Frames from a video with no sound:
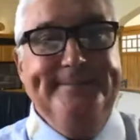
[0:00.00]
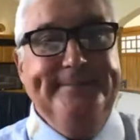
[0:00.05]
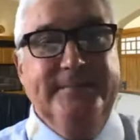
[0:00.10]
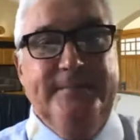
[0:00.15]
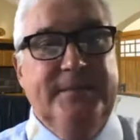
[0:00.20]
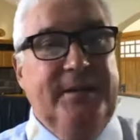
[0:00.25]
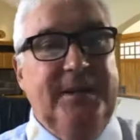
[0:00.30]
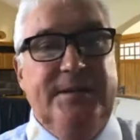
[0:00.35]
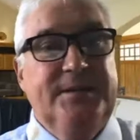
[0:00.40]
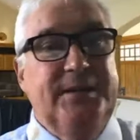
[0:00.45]

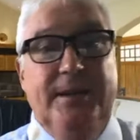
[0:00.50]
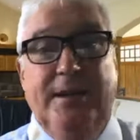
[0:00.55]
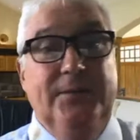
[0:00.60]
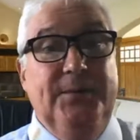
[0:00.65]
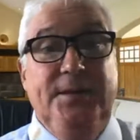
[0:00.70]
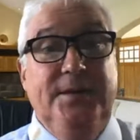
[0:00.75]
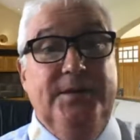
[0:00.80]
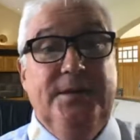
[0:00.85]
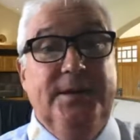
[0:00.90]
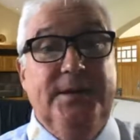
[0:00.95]
That's no
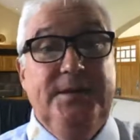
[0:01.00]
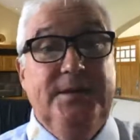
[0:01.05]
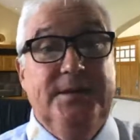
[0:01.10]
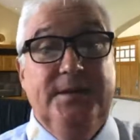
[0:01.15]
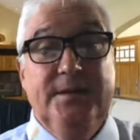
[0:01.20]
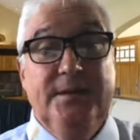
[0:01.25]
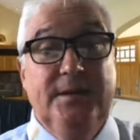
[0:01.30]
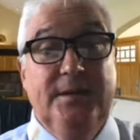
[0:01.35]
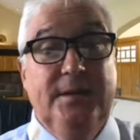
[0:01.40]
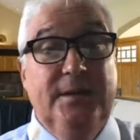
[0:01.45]
interest.
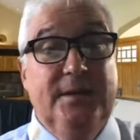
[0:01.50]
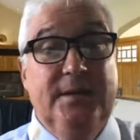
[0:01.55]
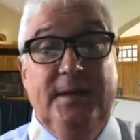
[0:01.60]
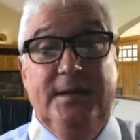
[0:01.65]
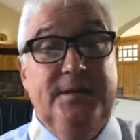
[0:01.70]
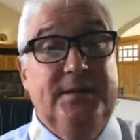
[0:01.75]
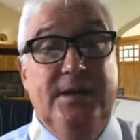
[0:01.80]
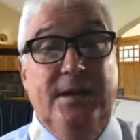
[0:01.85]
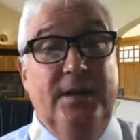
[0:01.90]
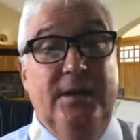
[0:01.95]

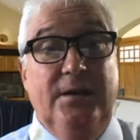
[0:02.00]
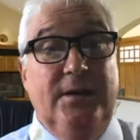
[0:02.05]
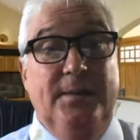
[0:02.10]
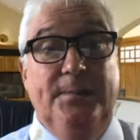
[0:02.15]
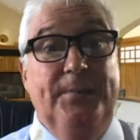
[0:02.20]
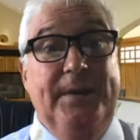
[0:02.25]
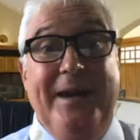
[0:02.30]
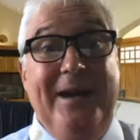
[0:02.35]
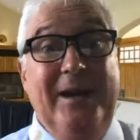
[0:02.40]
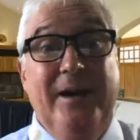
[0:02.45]
That's no
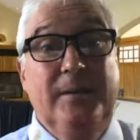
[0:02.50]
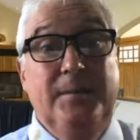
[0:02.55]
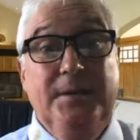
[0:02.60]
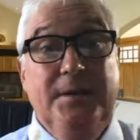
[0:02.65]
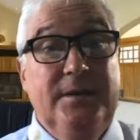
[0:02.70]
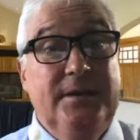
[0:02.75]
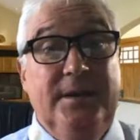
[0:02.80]
empowerment.